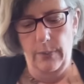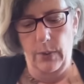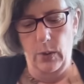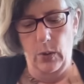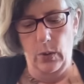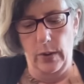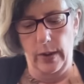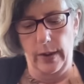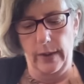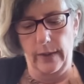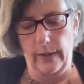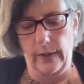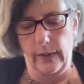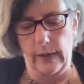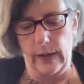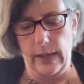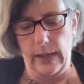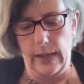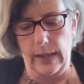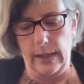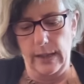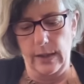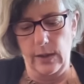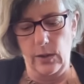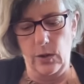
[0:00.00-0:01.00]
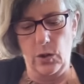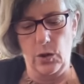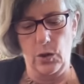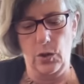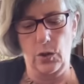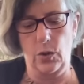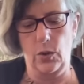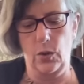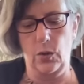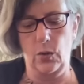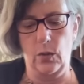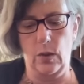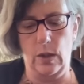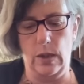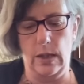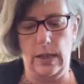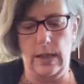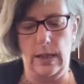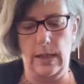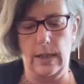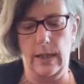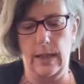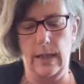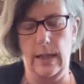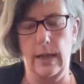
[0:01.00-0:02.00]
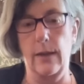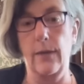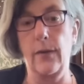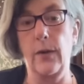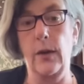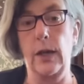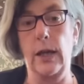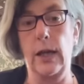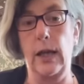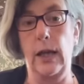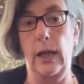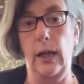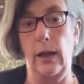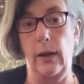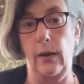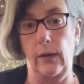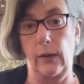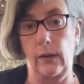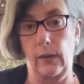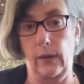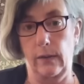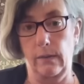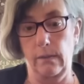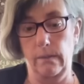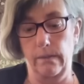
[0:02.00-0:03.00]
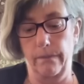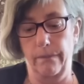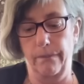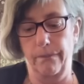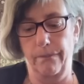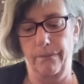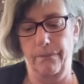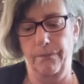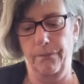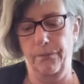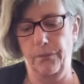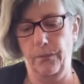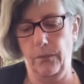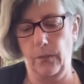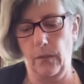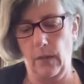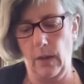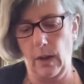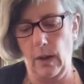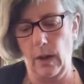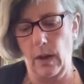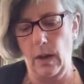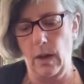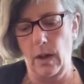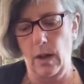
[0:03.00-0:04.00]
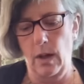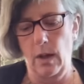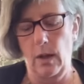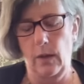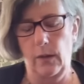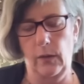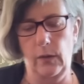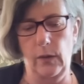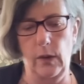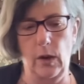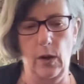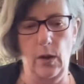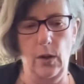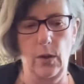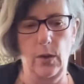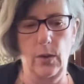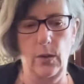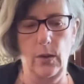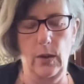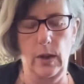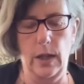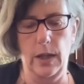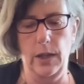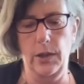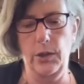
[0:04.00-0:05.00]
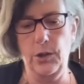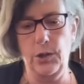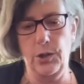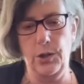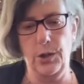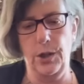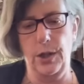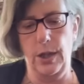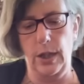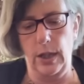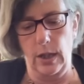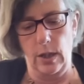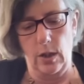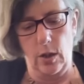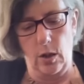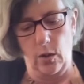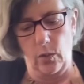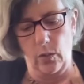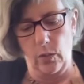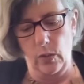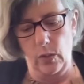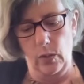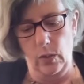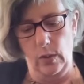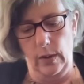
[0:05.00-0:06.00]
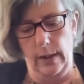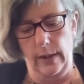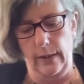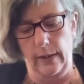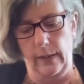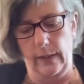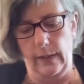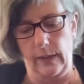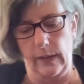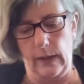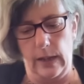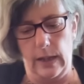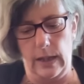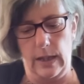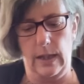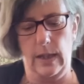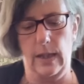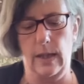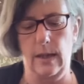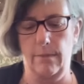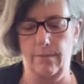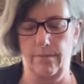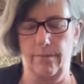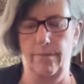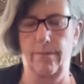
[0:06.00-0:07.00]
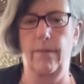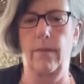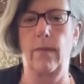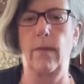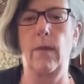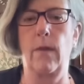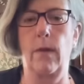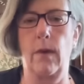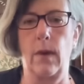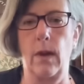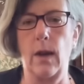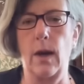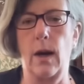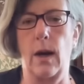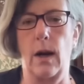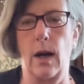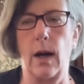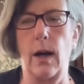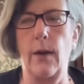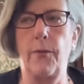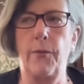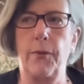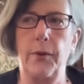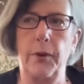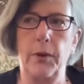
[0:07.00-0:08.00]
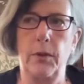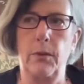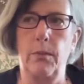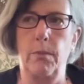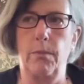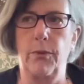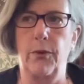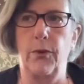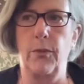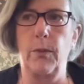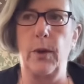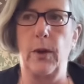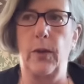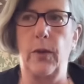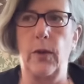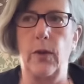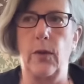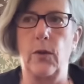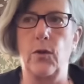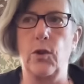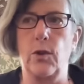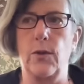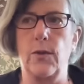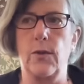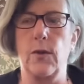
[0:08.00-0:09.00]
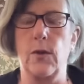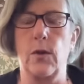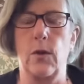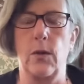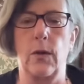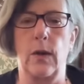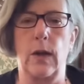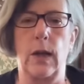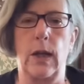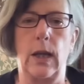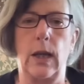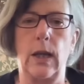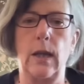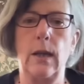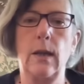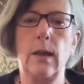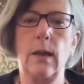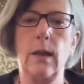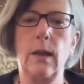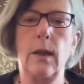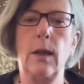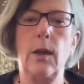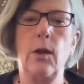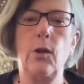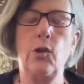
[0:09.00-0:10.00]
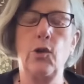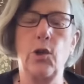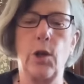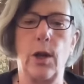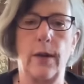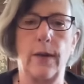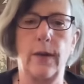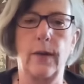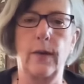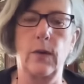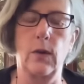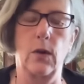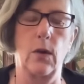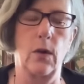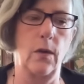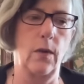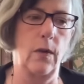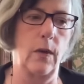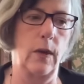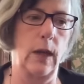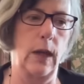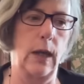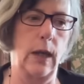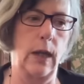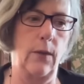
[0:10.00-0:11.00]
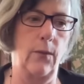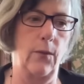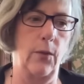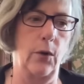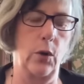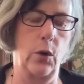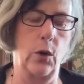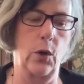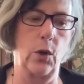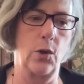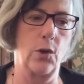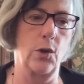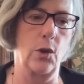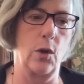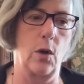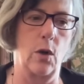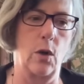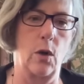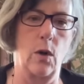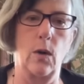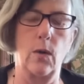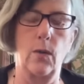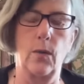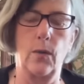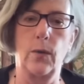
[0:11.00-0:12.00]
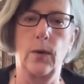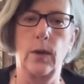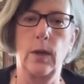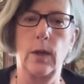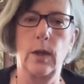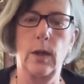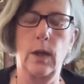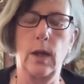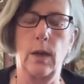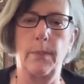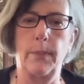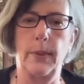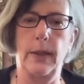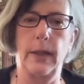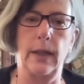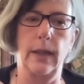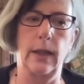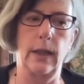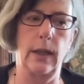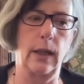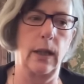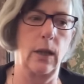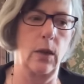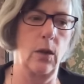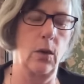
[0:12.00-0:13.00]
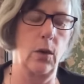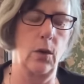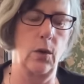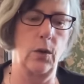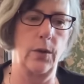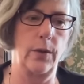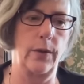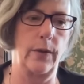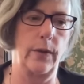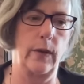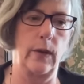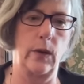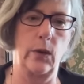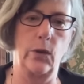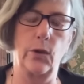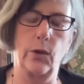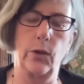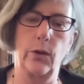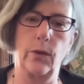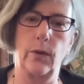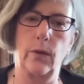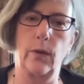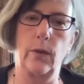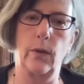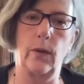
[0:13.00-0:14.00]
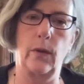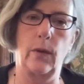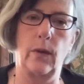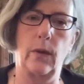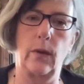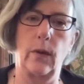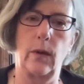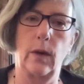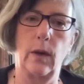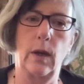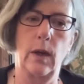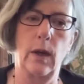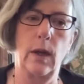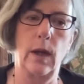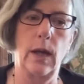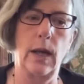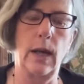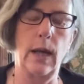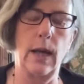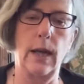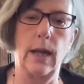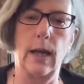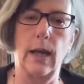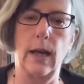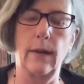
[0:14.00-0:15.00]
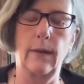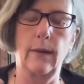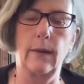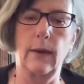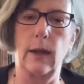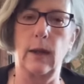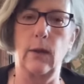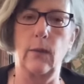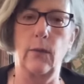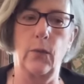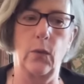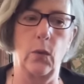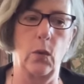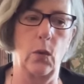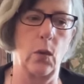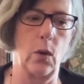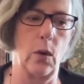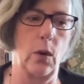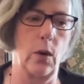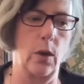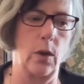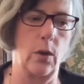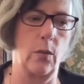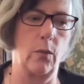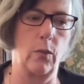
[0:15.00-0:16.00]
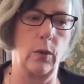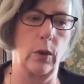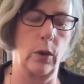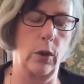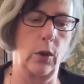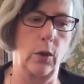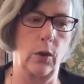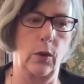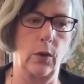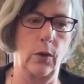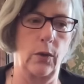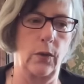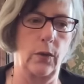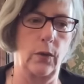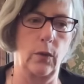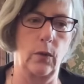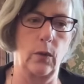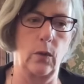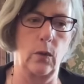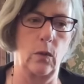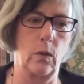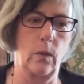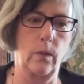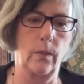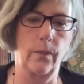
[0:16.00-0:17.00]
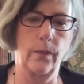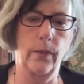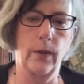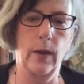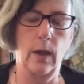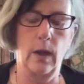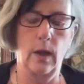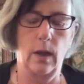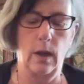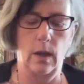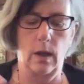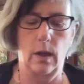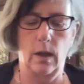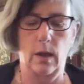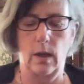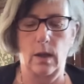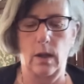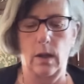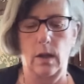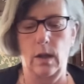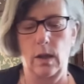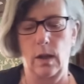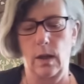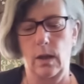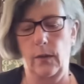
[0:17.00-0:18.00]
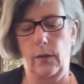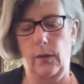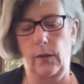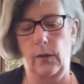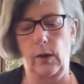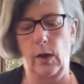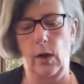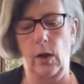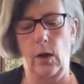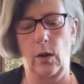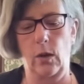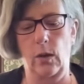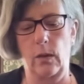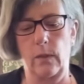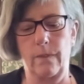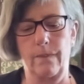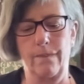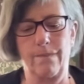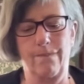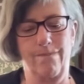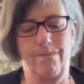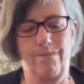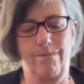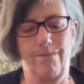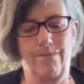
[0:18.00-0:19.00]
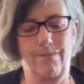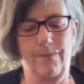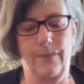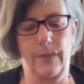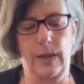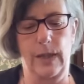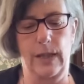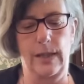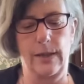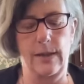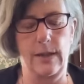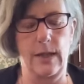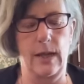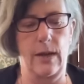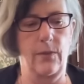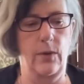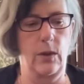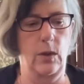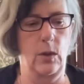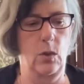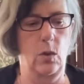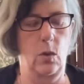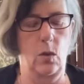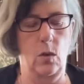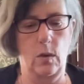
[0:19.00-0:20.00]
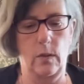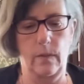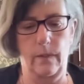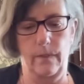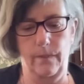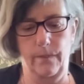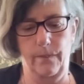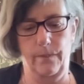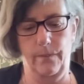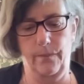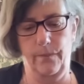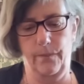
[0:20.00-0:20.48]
pouring sand into the gears. So her rulings are, I feel Smith is just on the verge of appealing her decisions and asking for a recusal. So let's have a look.